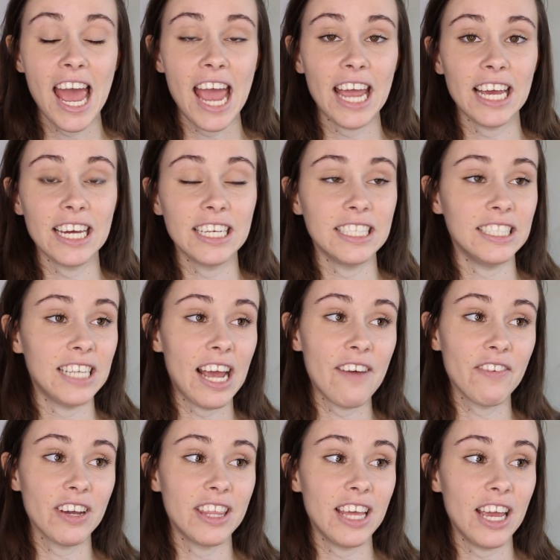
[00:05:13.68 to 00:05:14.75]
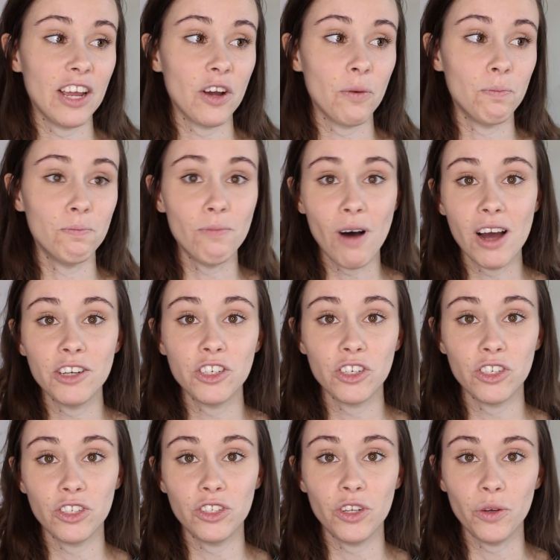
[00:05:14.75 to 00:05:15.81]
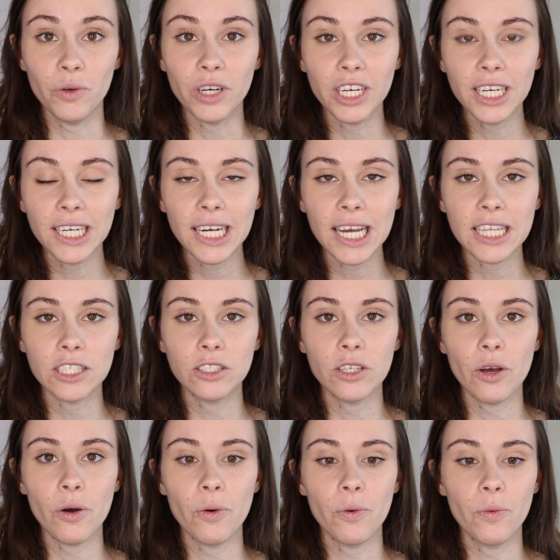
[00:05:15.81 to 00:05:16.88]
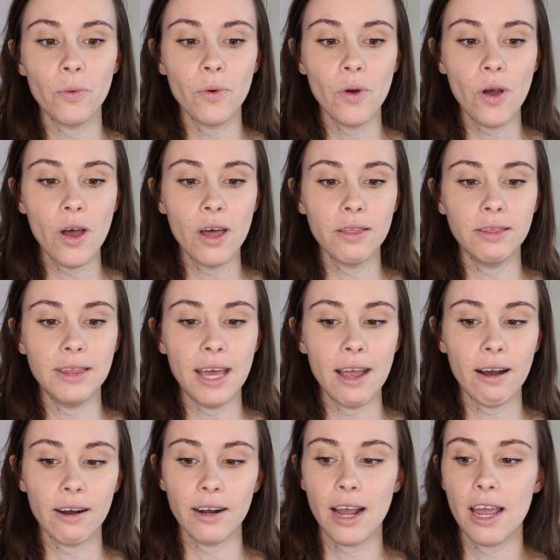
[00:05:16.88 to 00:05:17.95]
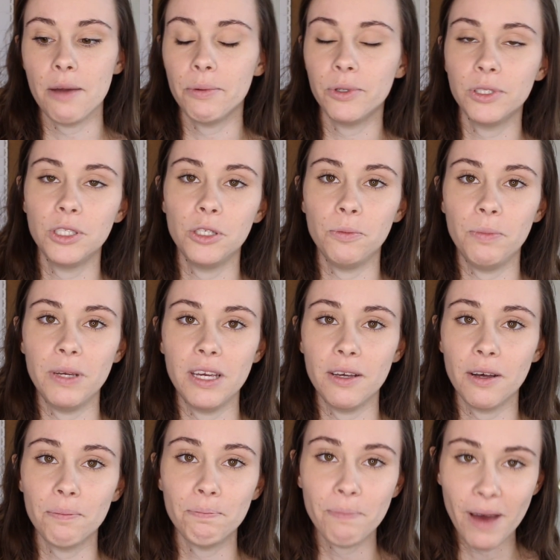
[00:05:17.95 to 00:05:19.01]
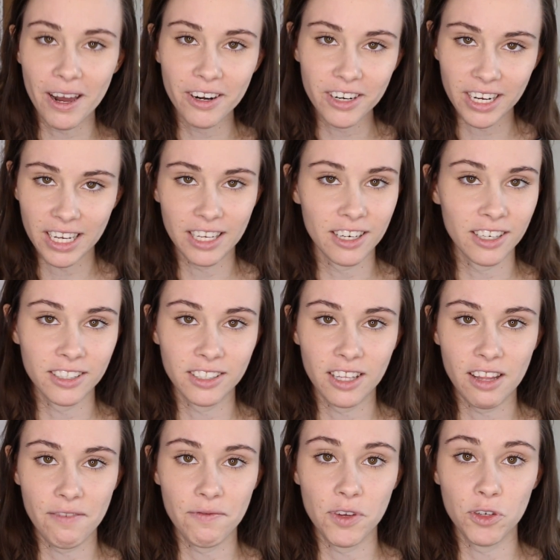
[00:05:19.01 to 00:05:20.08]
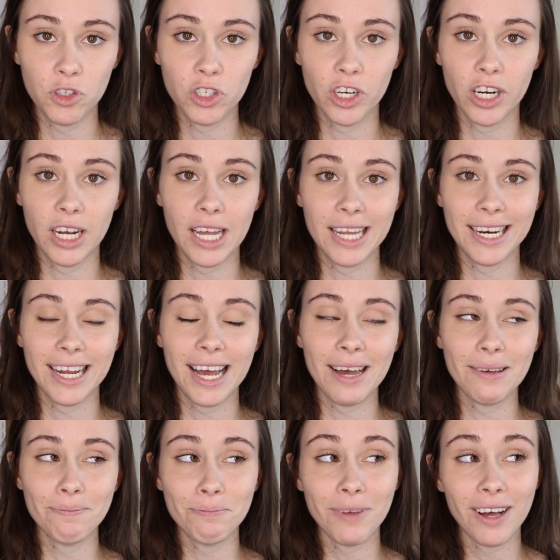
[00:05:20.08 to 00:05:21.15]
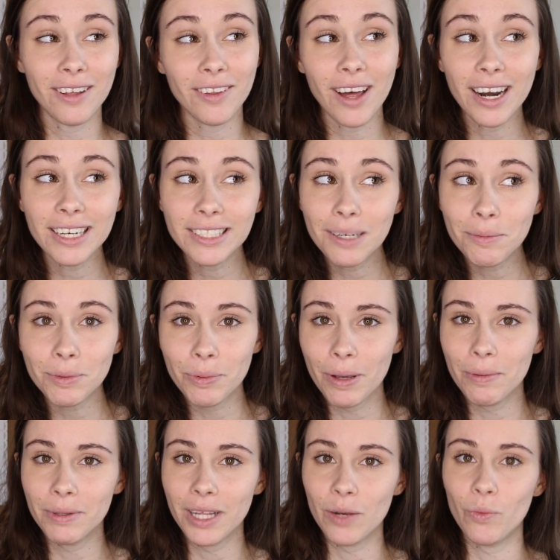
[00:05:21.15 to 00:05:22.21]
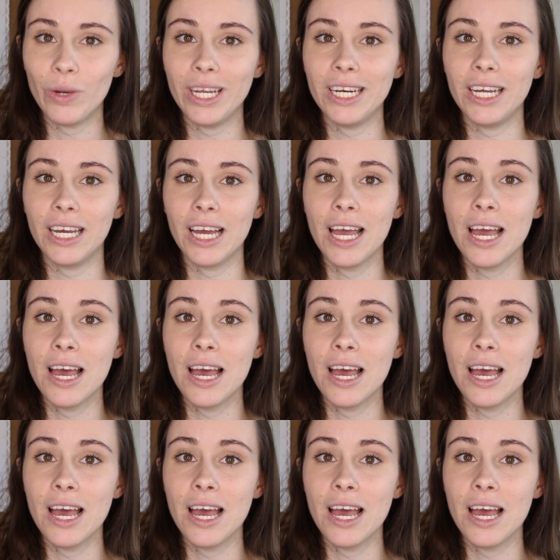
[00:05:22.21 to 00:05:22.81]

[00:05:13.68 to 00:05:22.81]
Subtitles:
and everything much sooner, and so they are able to be better eaters in the future. And a lot of times baby-led weaning